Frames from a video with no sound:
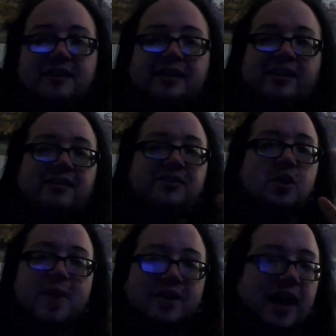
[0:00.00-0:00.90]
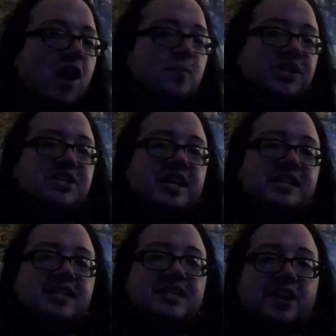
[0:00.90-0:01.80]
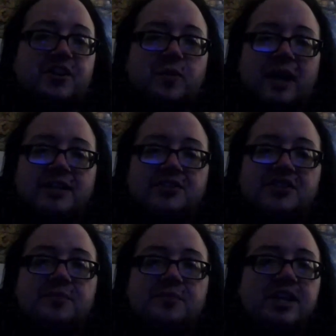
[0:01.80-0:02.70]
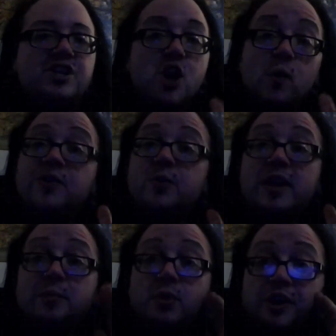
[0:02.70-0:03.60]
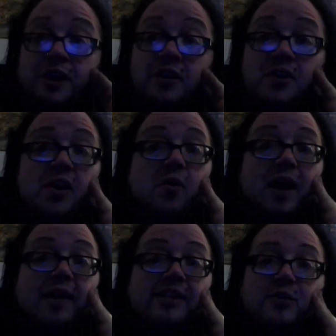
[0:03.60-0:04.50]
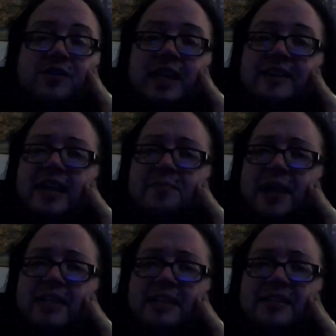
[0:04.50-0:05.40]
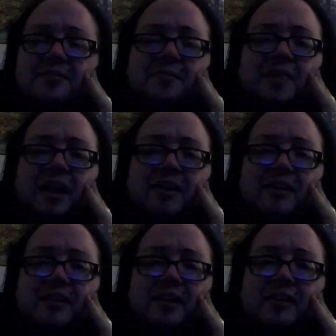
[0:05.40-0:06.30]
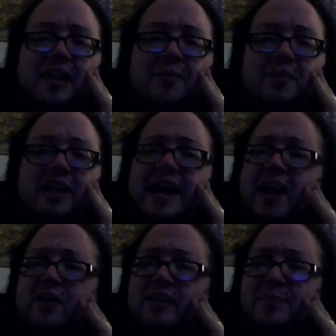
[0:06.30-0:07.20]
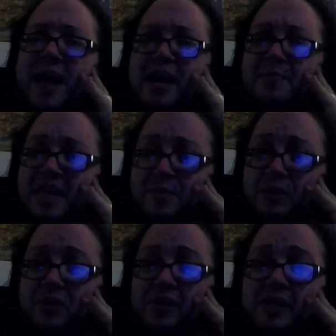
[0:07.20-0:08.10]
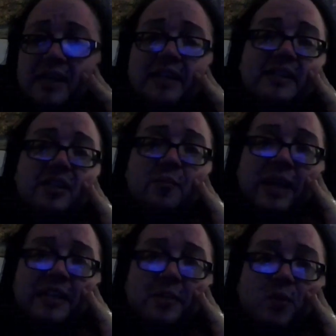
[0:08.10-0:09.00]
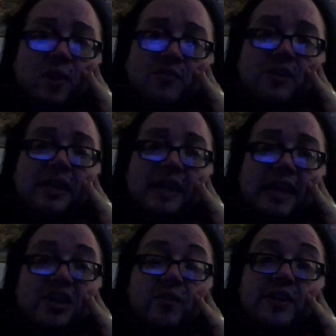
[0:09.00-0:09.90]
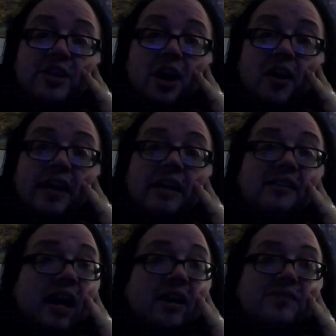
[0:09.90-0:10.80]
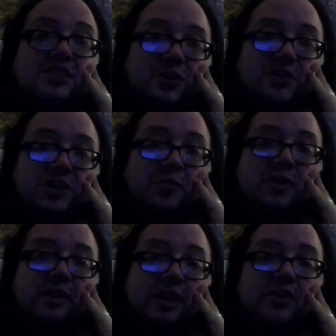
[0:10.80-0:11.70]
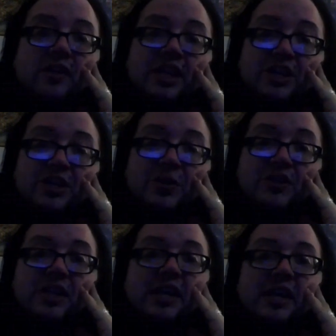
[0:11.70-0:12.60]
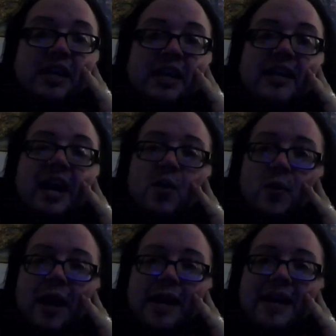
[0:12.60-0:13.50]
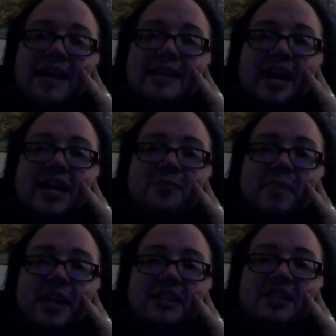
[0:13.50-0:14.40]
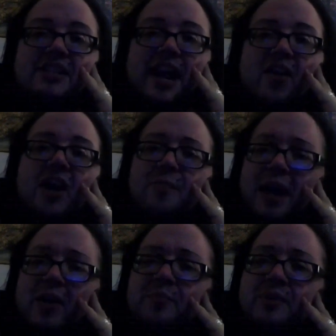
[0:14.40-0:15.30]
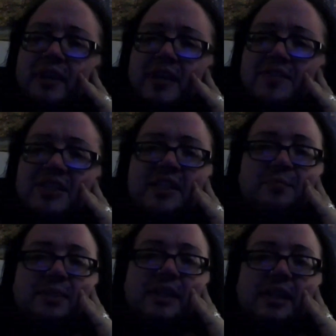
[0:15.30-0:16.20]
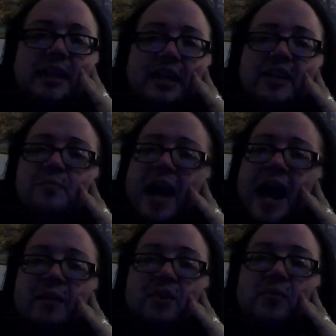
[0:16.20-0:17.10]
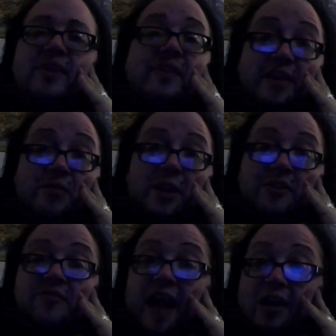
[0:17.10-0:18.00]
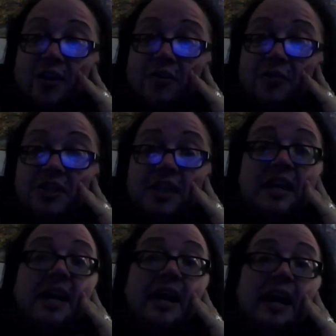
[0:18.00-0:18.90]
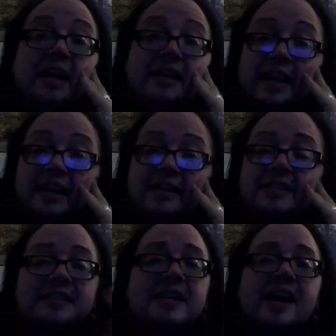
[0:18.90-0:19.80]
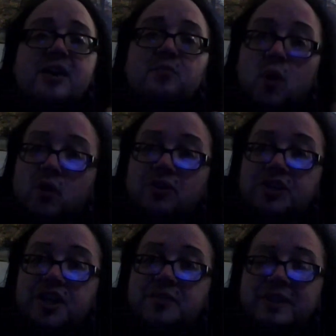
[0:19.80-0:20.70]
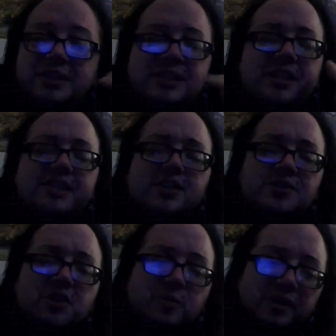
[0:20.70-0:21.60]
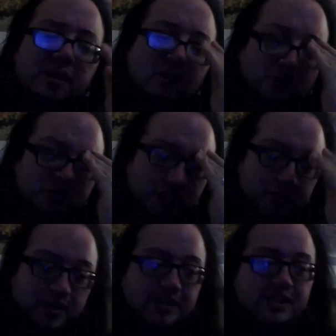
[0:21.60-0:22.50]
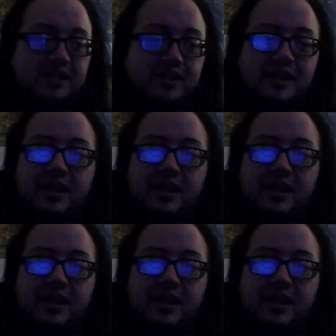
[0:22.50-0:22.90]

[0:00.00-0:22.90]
Like, no matter how much they insist otherwise, there's simply no other way to put it. While I don't think that makes them inherently bad people, it still makes them willfully ignorant on a lot of socio-political issues in a way that makes their apparent beliefs simply incompatible with left-wing values. And again, this is not a moral judgment, this is a socio-political judgment.